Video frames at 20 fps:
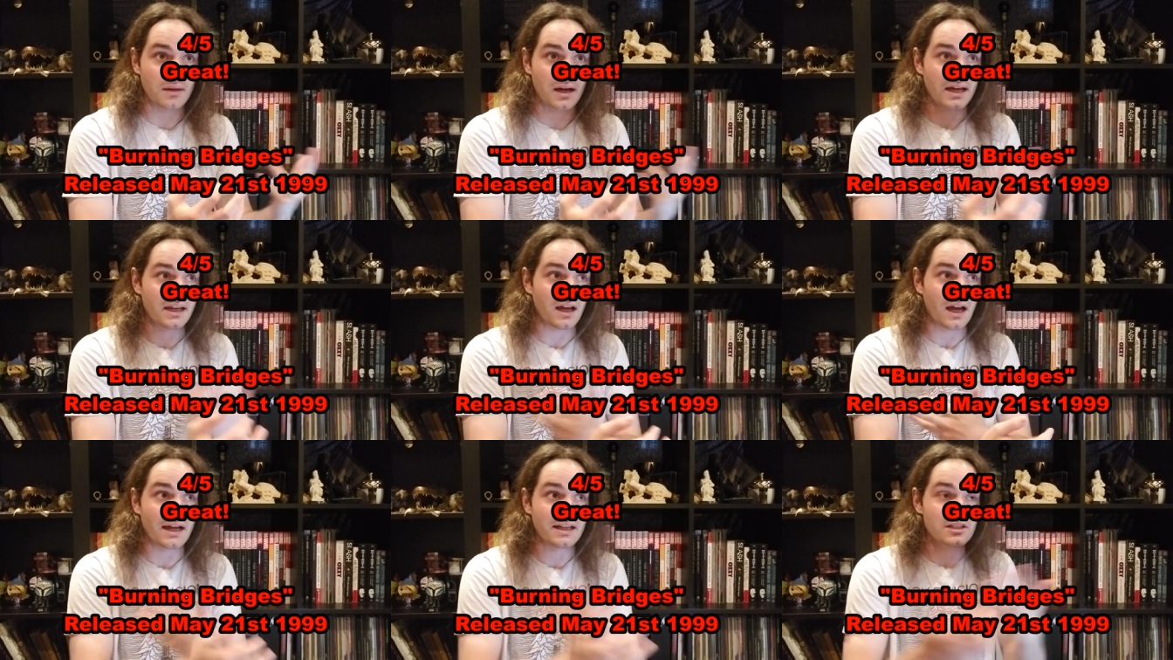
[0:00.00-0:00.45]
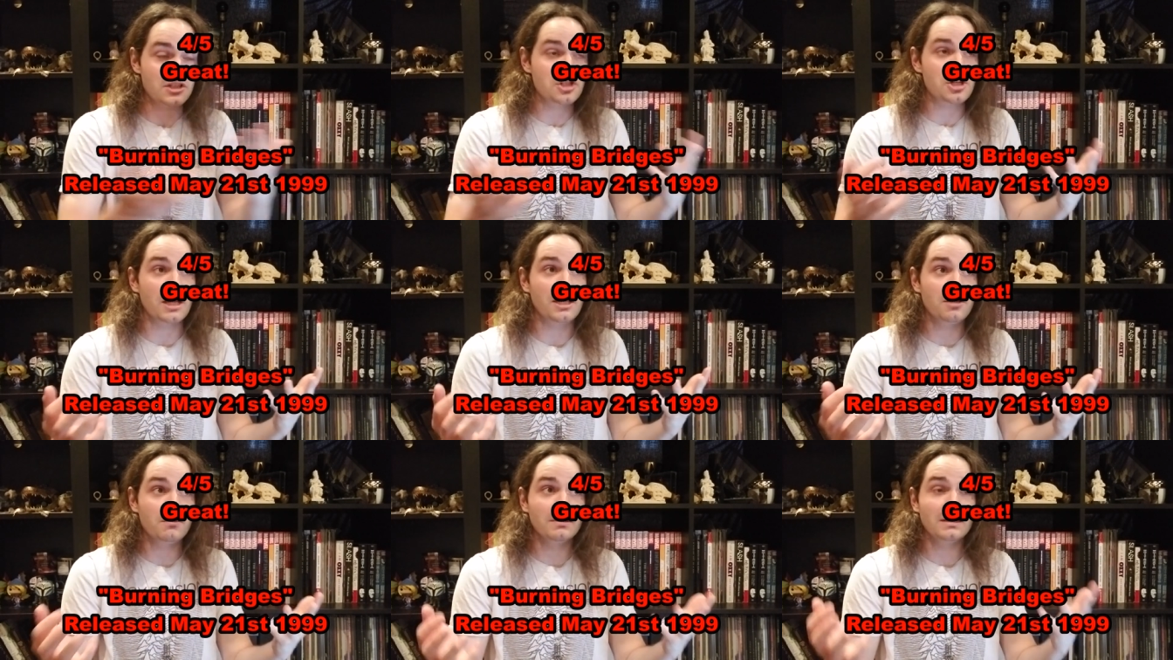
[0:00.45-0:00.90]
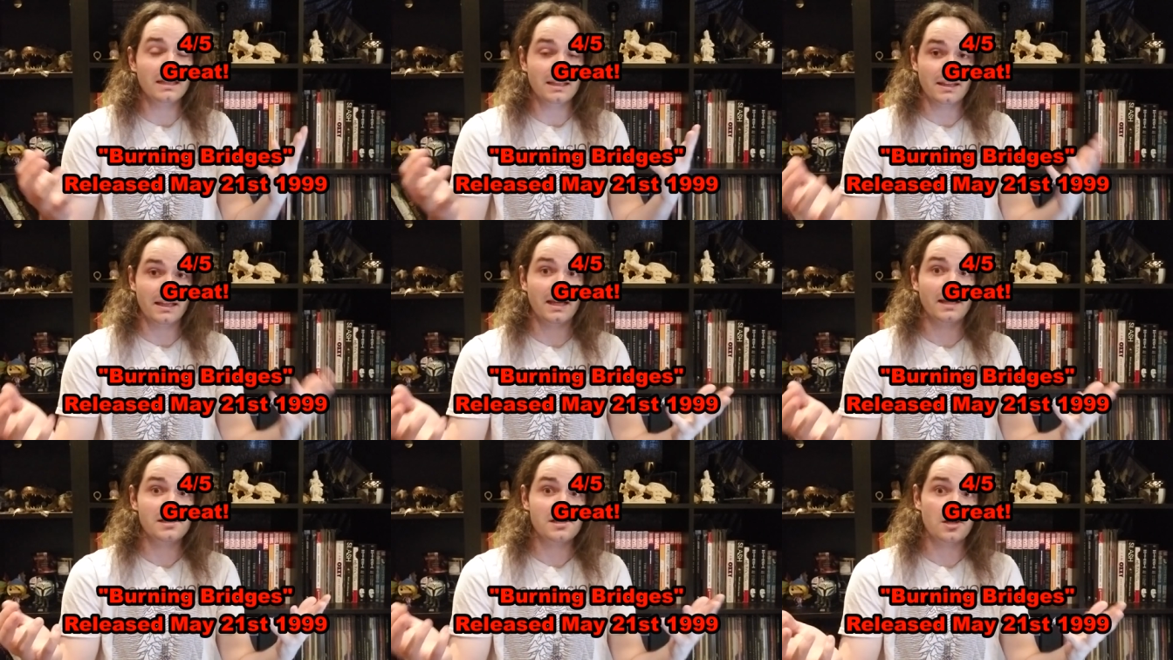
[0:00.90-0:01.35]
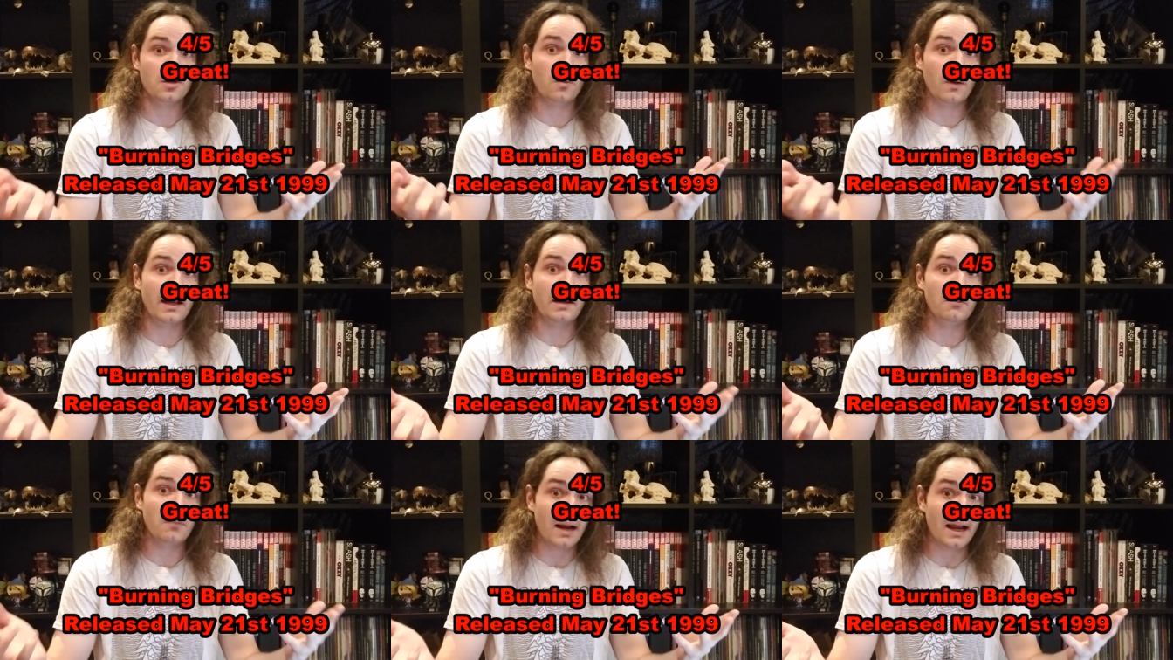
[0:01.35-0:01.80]
I, I genuinely think it's a
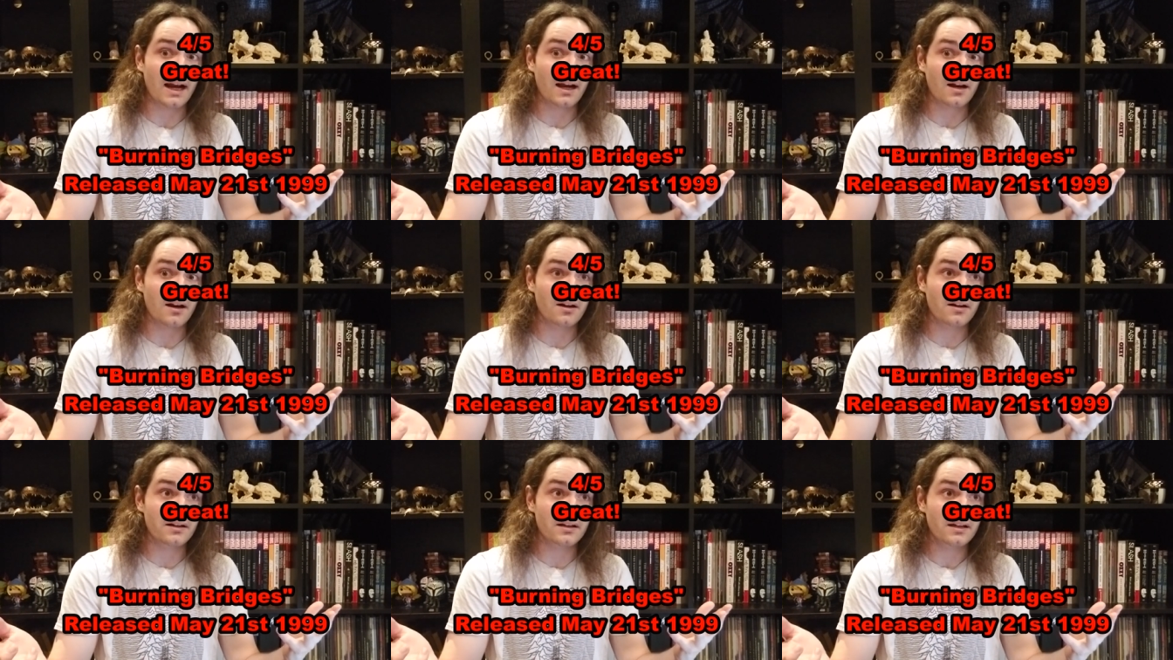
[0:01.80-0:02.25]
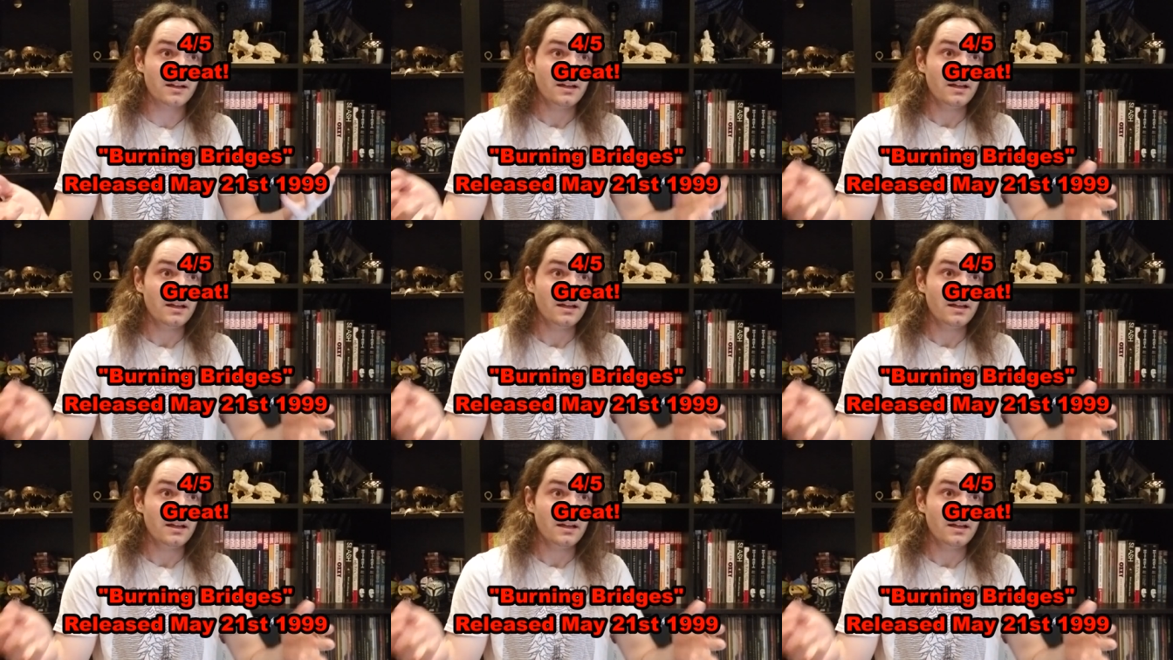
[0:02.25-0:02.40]
great record,